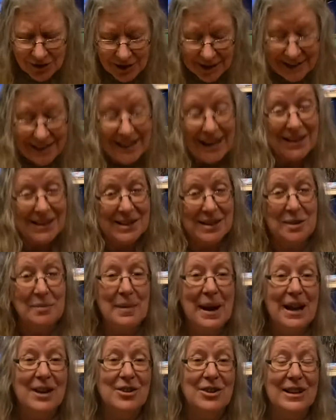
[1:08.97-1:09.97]
yes, they're
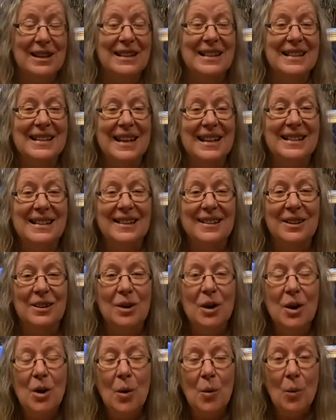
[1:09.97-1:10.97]
magic in the sense that
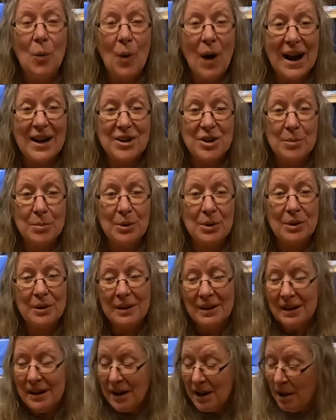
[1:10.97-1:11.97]
they're
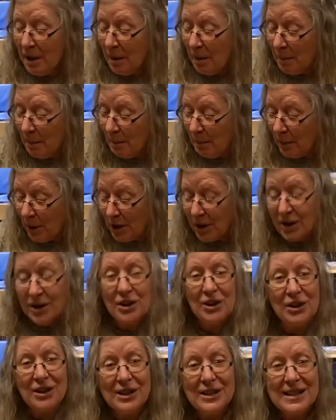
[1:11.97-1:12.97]
washable
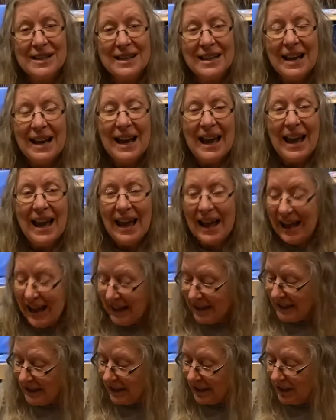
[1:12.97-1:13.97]
markers,
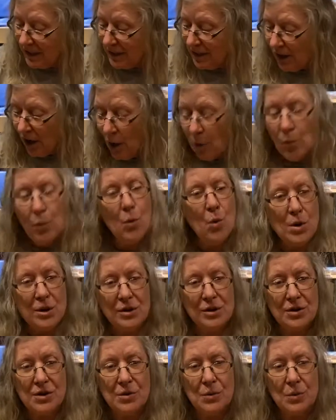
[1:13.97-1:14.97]
and a
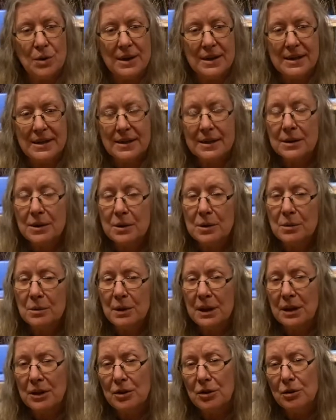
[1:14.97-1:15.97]
water source,
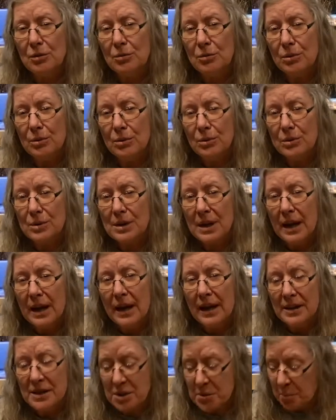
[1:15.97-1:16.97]
whether you use
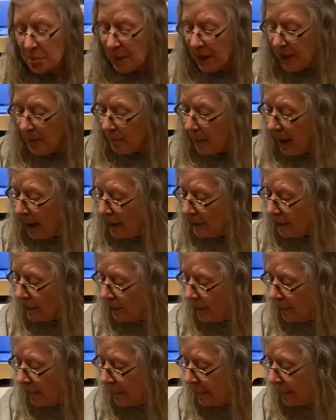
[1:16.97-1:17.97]
a spray
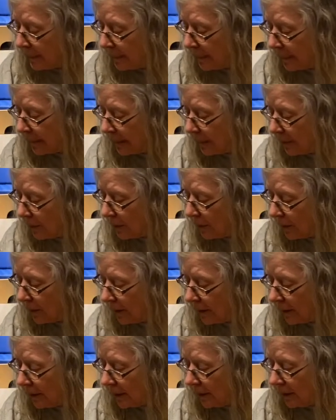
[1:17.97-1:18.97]
bottle
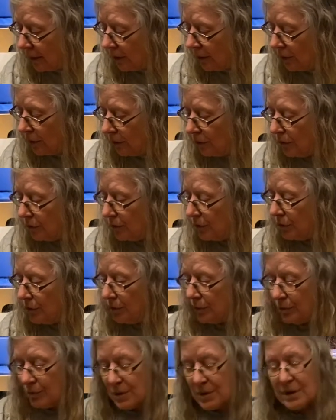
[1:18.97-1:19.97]
or you
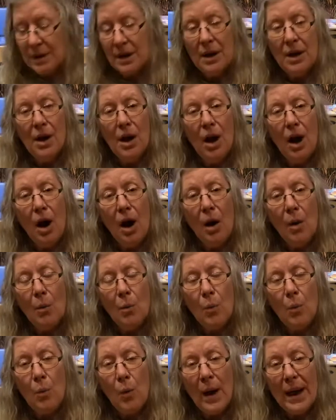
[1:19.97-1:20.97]
use a
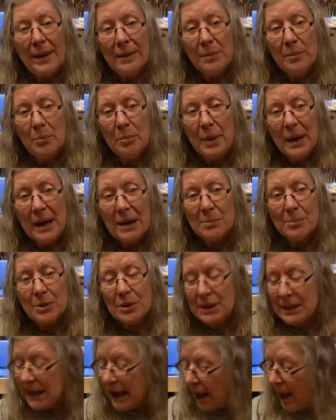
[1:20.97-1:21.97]
wet paper
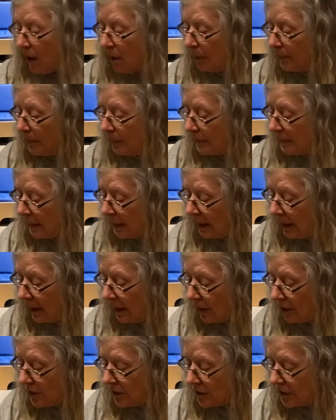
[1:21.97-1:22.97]
towel.
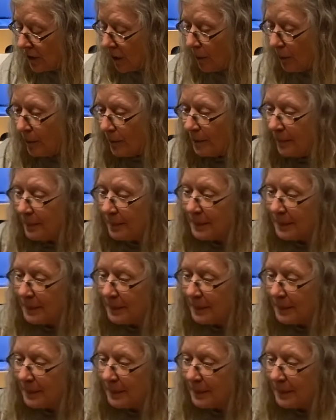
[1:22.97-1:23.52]
So,